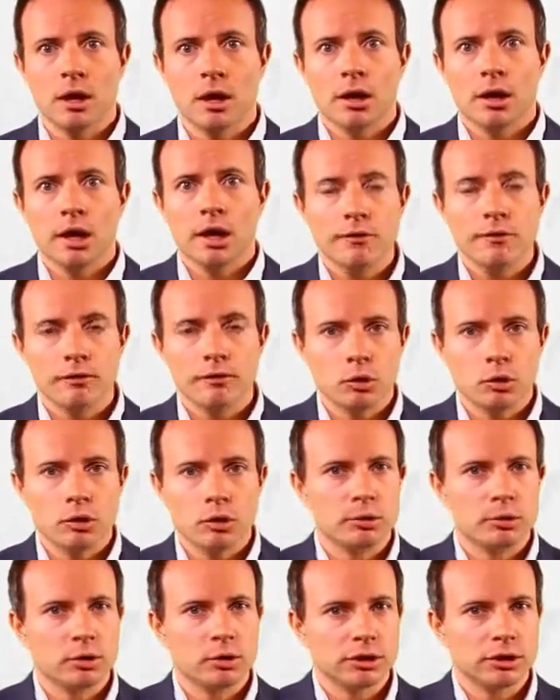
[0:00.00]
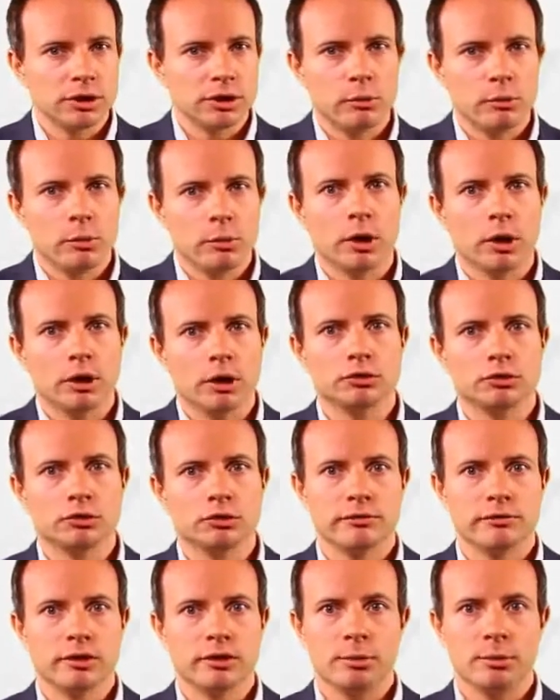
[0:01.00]
Even more importantly, we want to
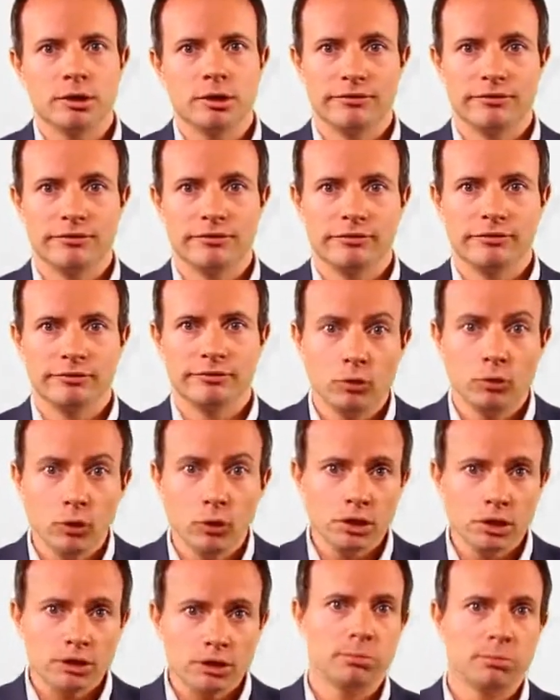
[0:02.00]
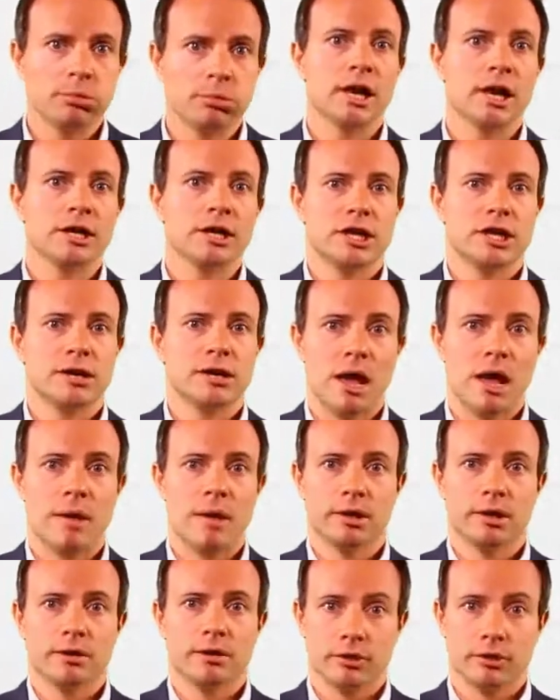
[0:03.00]
develop a full supply chain
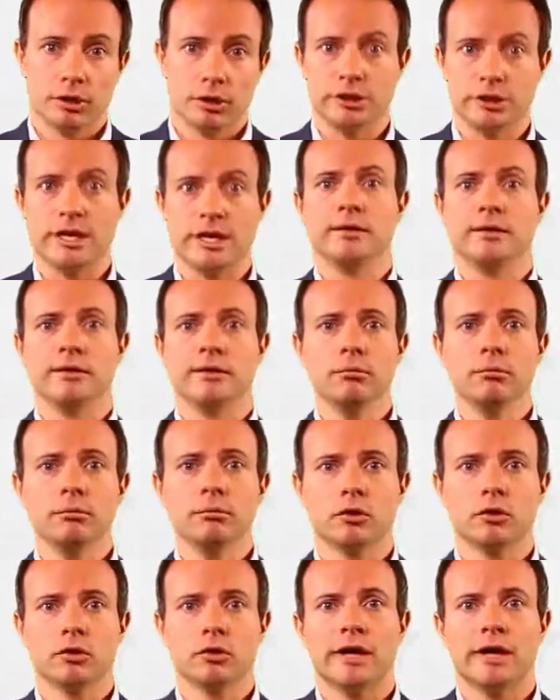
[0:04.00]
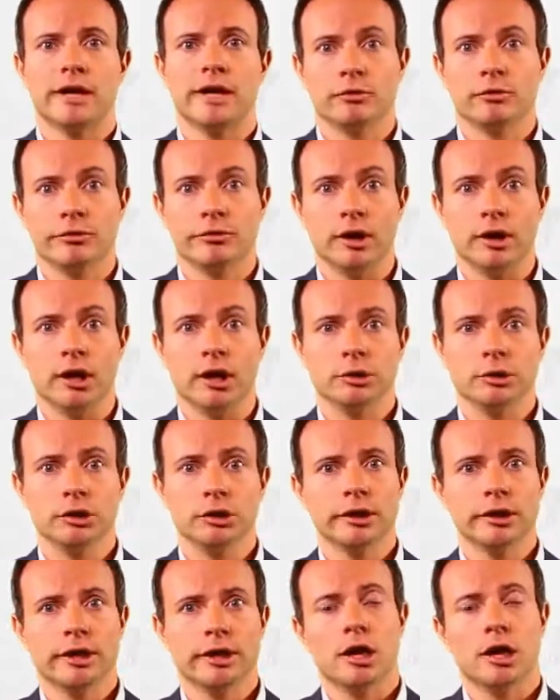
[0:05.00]
mapping functionality so that a farmer
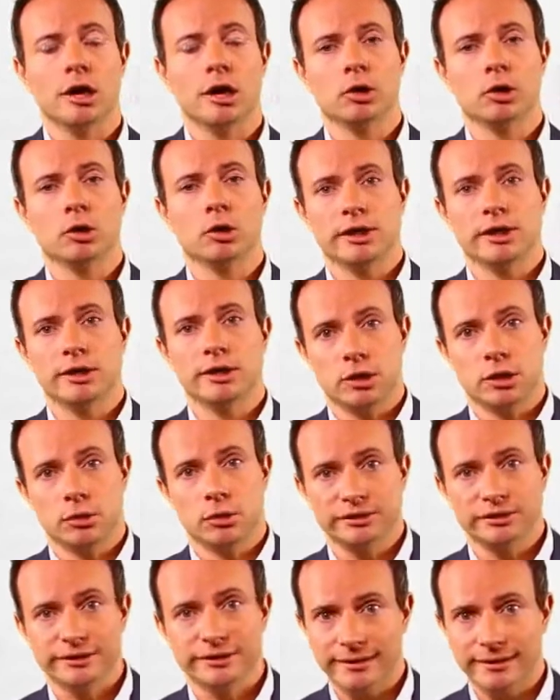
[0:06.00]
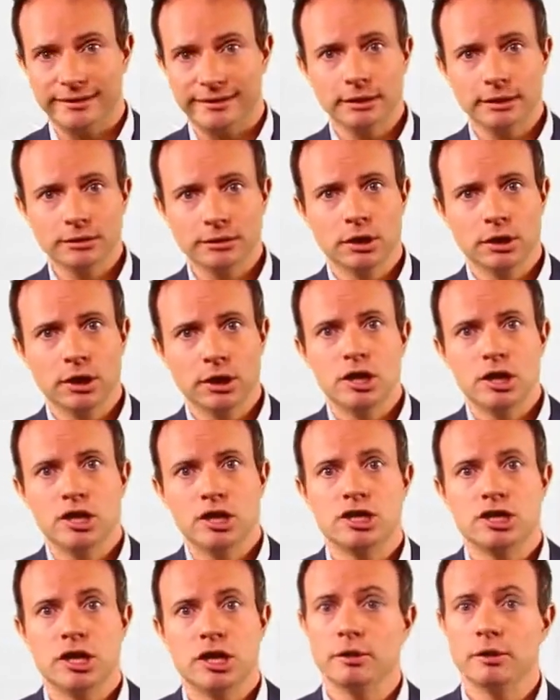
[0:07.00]
can upload its own data,
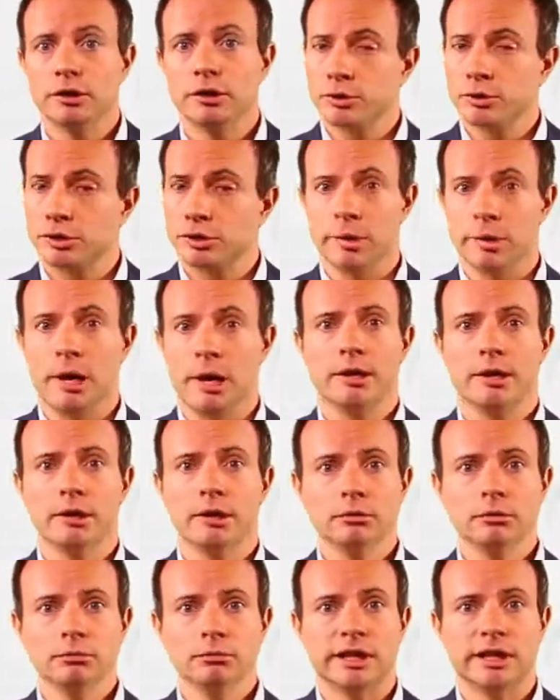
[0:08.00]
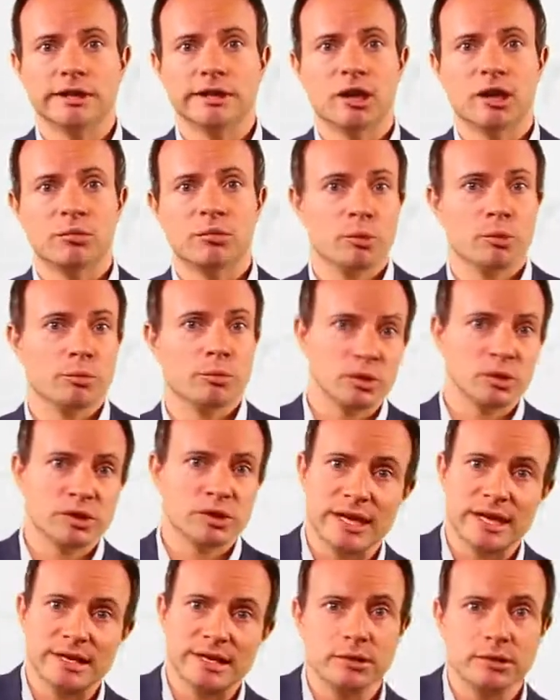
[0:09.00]
share it with a buyer, that can be a
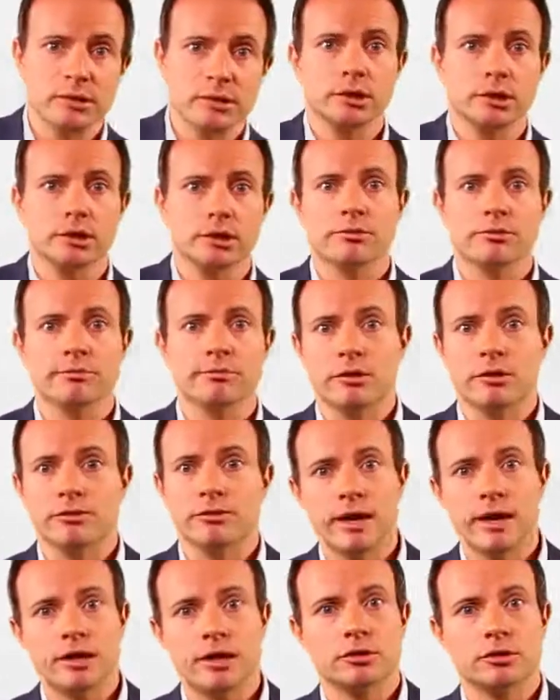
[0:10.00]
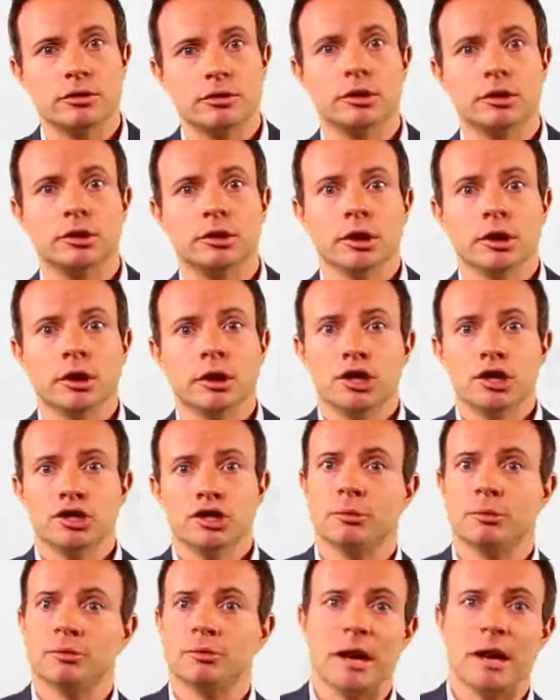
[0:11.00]
processor, a manufacturer,
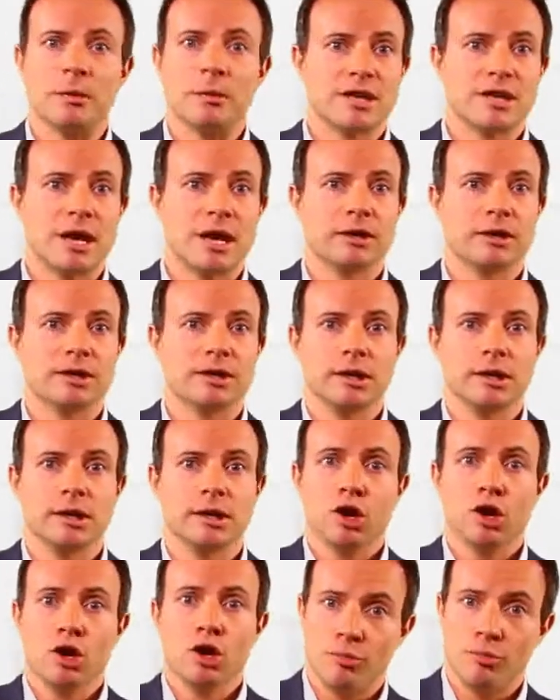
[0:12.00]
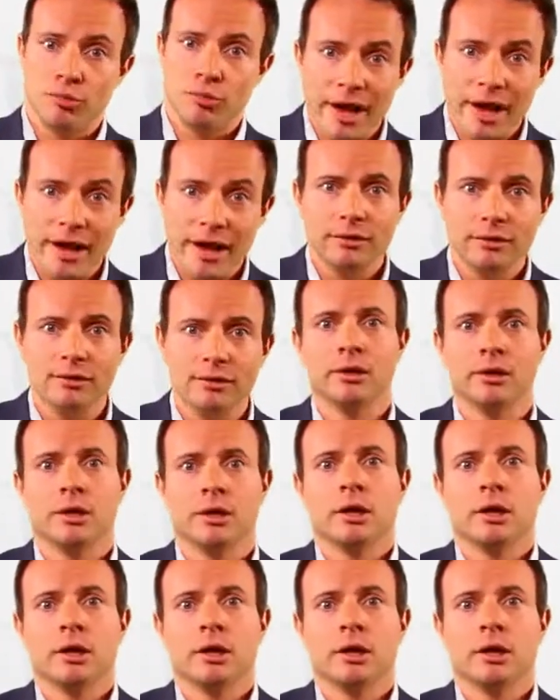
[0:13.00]
sometimes directly a brand,